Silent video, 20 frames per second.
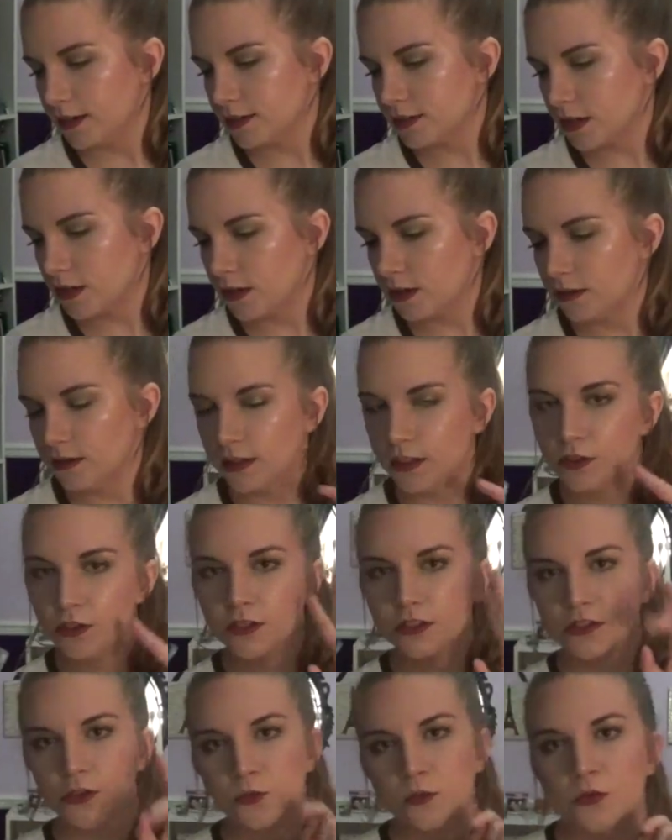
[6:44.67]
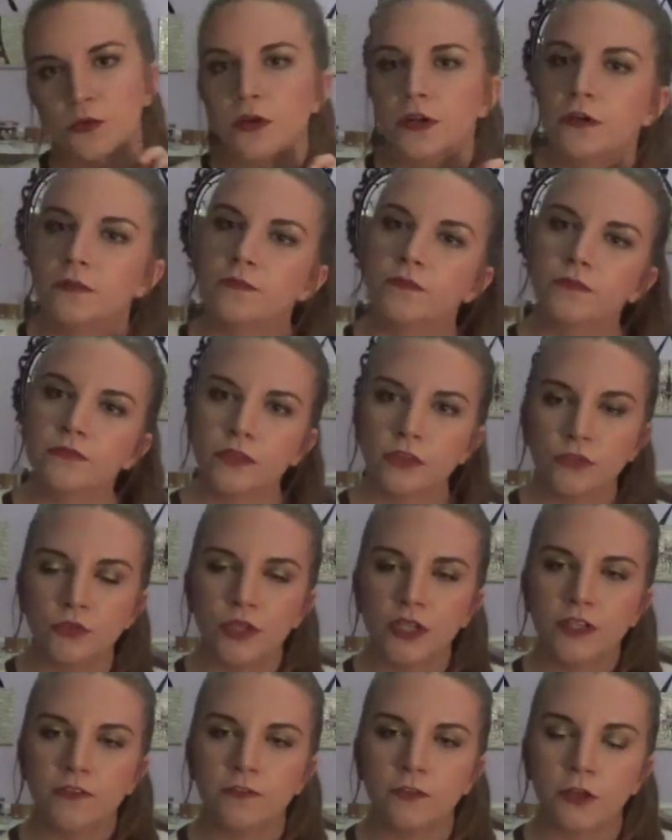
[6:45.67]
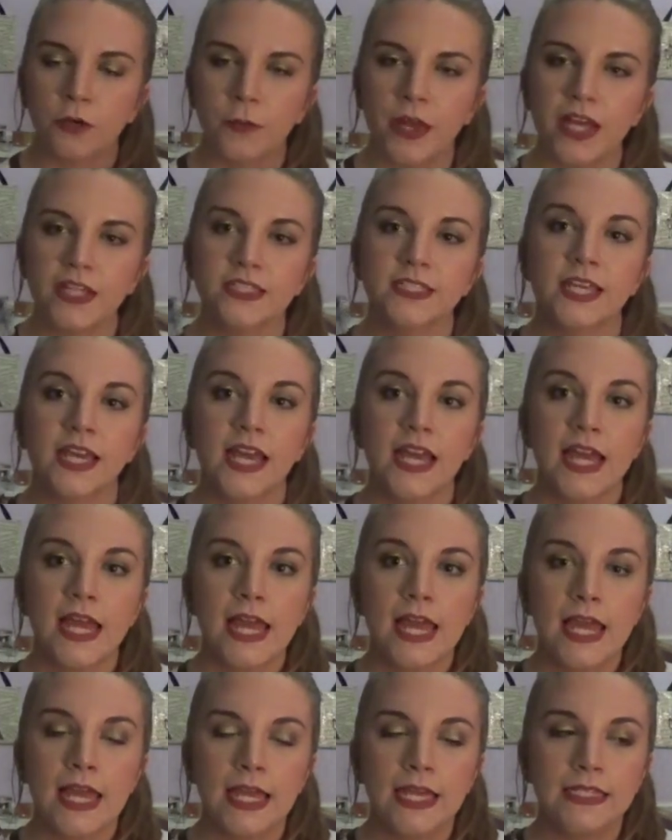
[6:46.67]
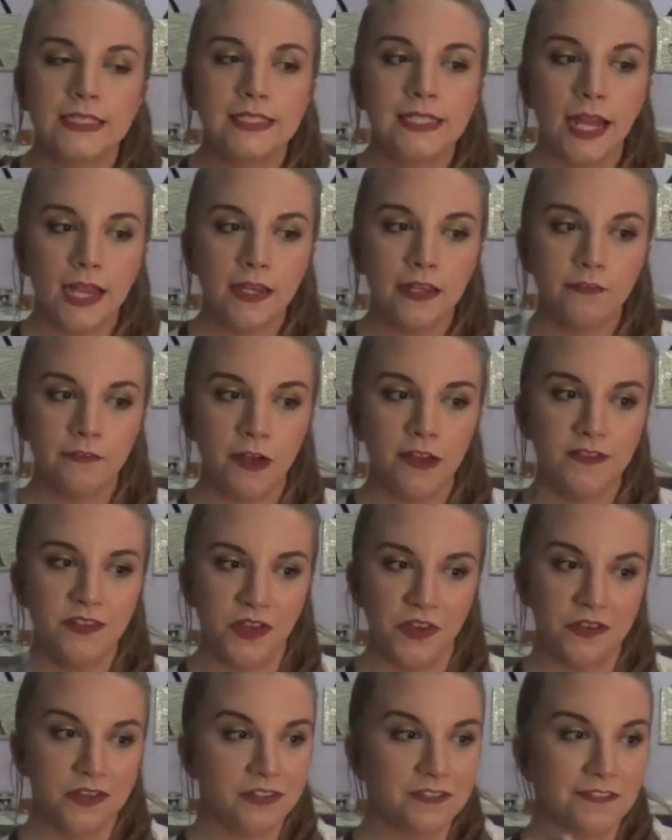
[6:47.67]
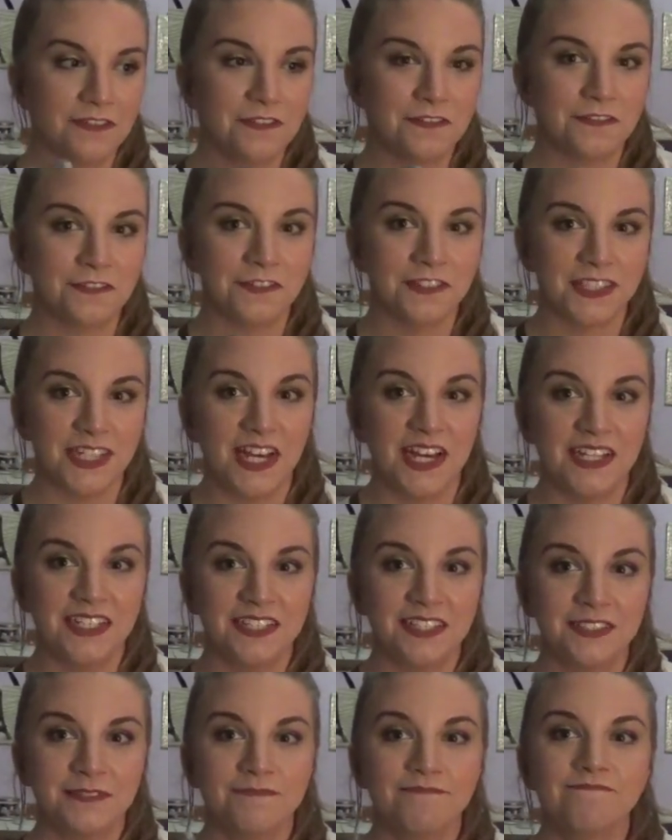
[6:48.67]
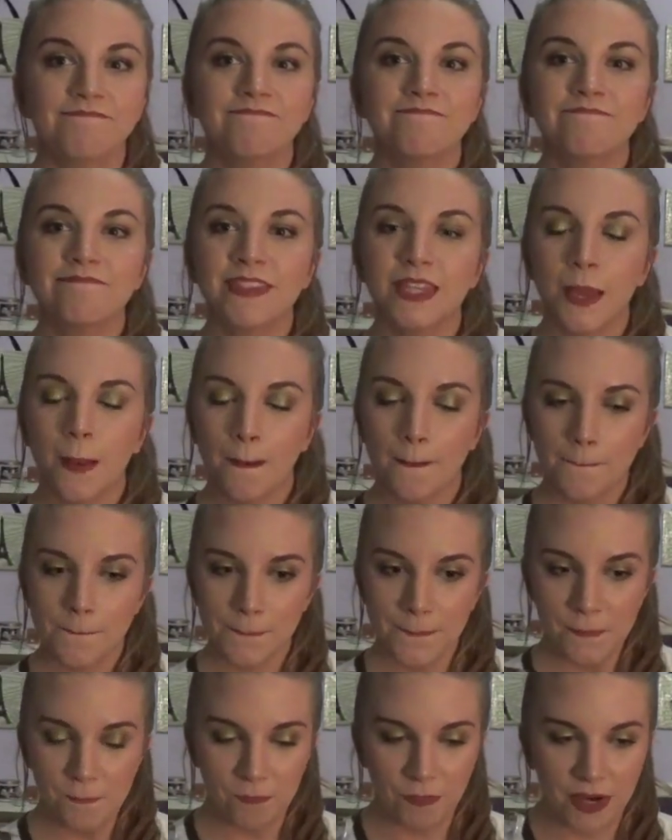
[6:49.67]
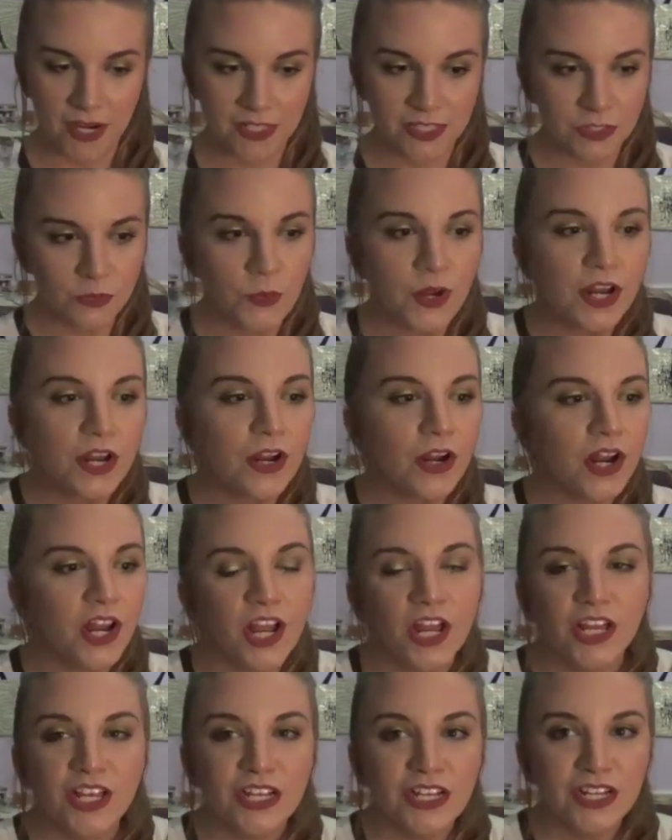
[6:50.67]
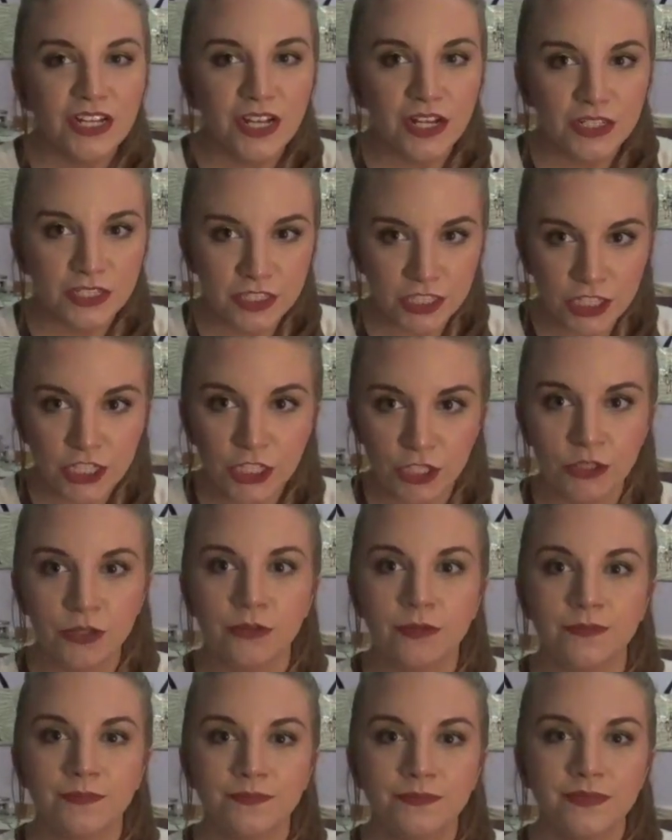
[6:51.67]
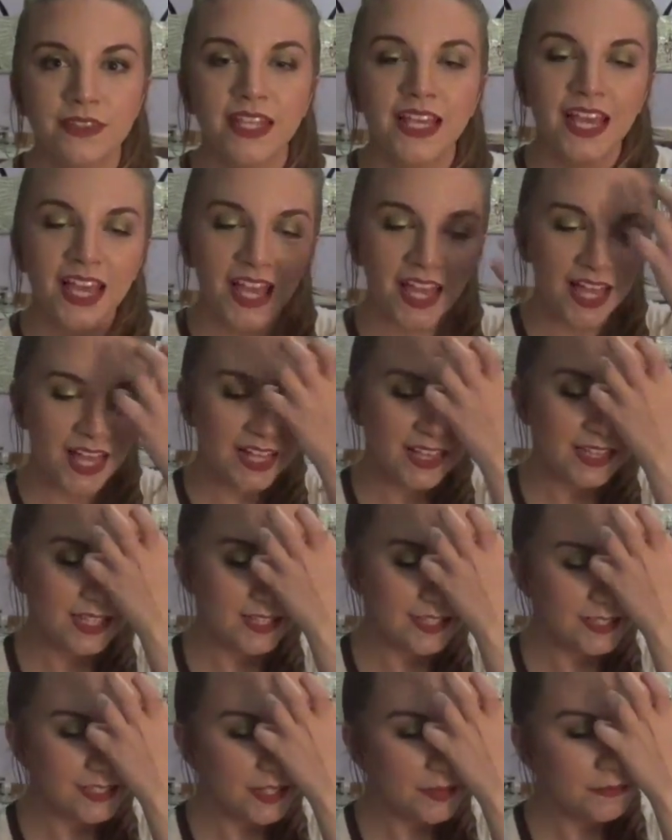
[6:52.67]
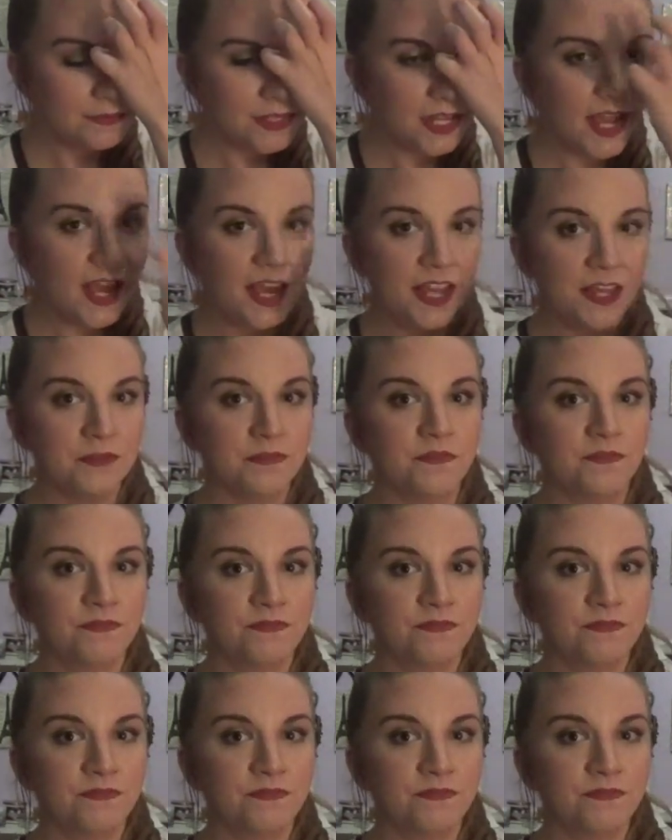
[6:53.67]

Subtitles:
is called Needles No More 3D filler mask. It's $95 for the full size. But I swear to you that someday,